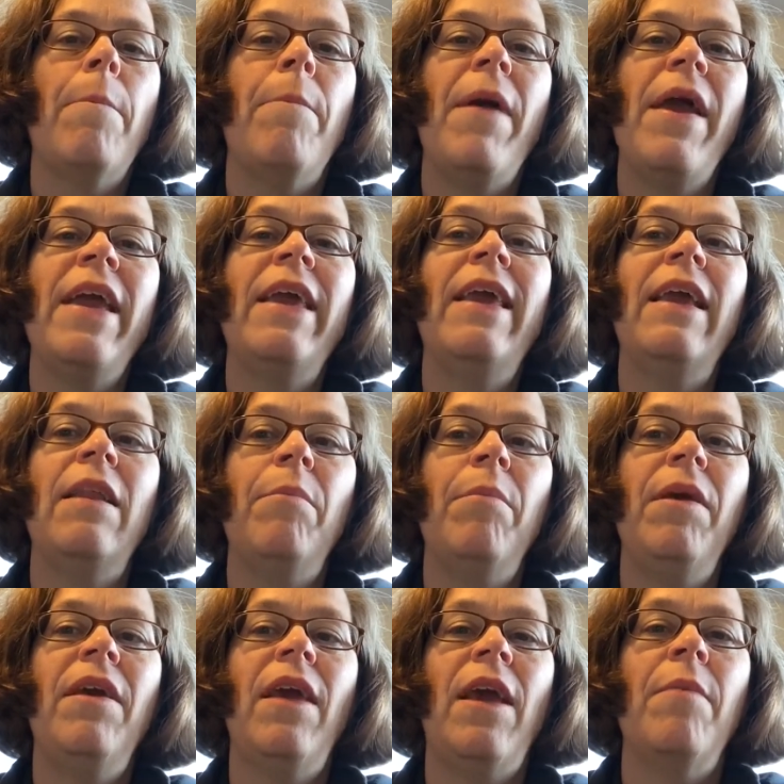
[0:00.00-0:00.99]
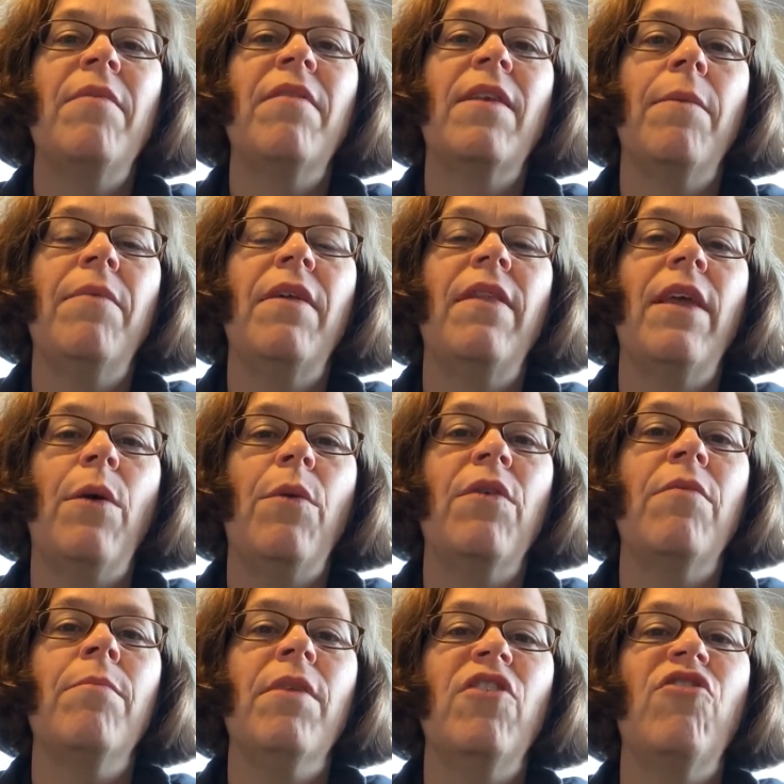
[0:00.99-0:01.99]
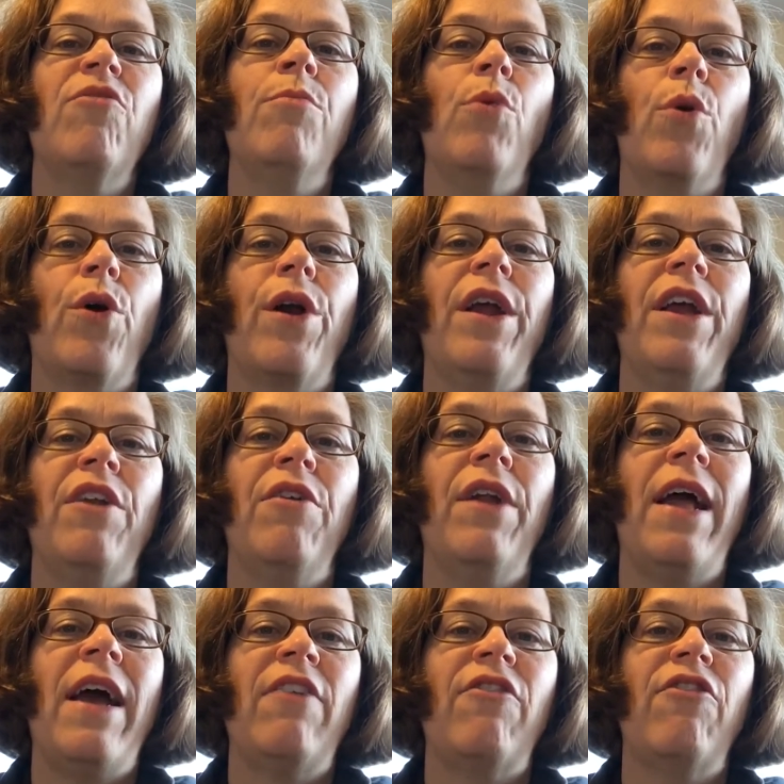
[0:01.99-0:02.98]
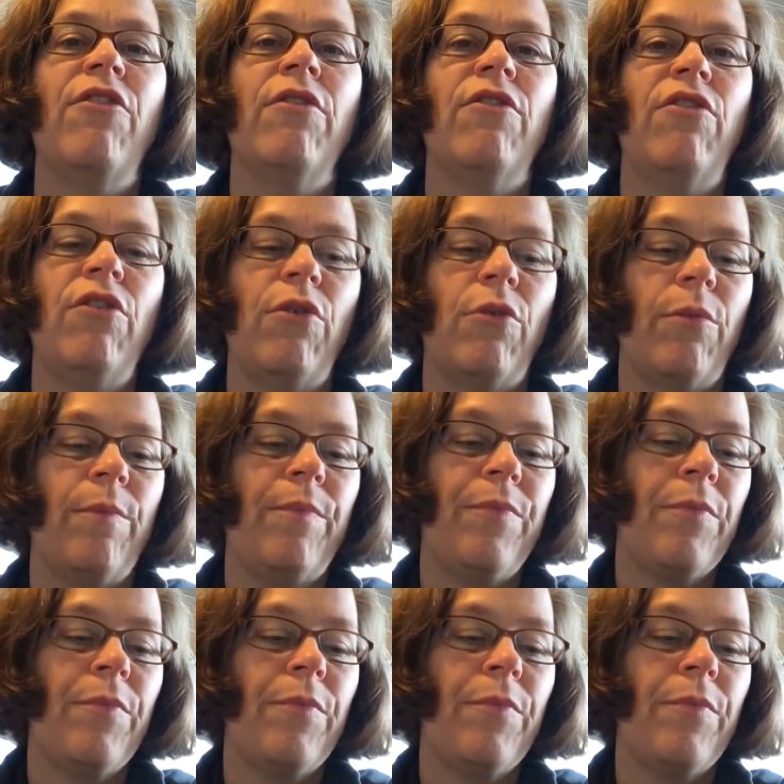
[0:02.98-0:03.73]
banking became something that was much more international too.